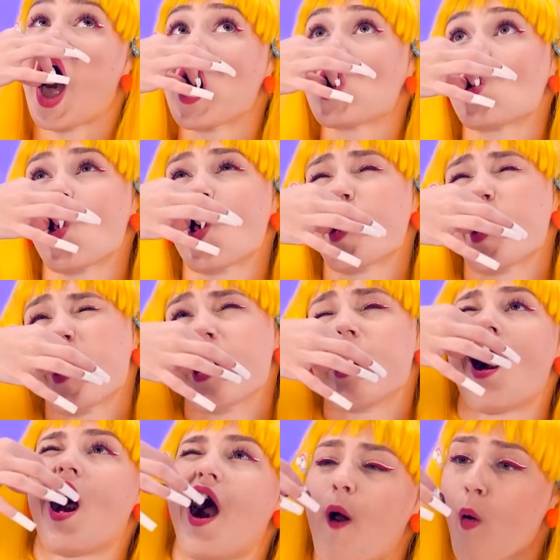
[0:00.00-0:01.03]
for
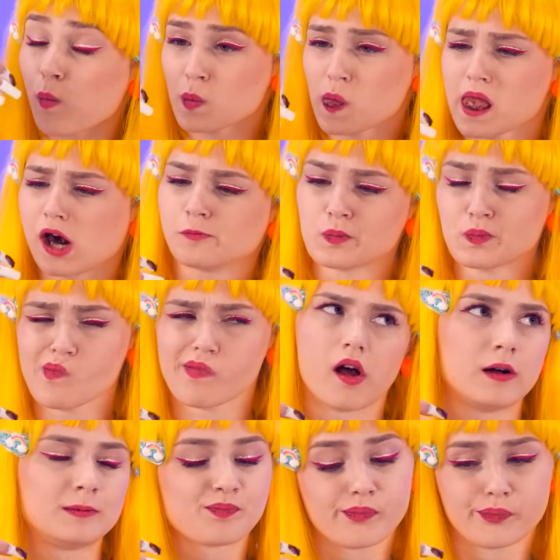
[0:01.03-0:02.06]
yourself.
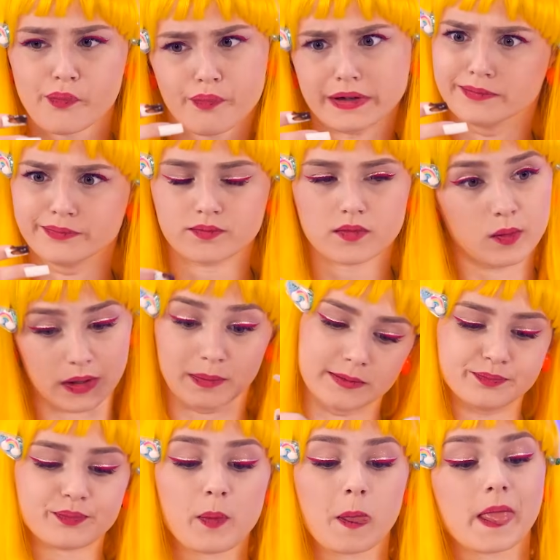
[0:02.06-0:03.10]
Those tiny things
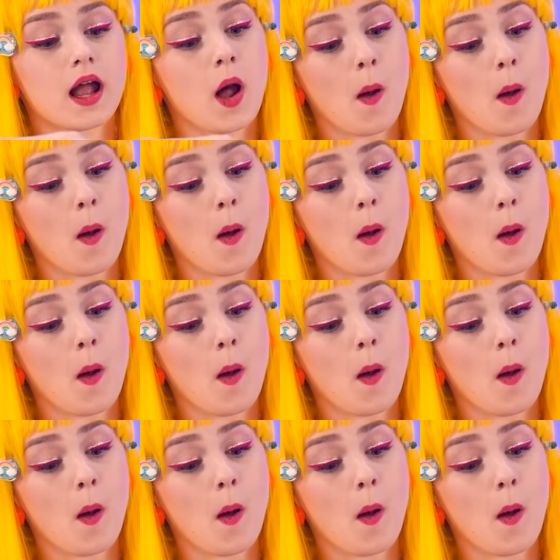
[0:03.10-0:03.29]
are hard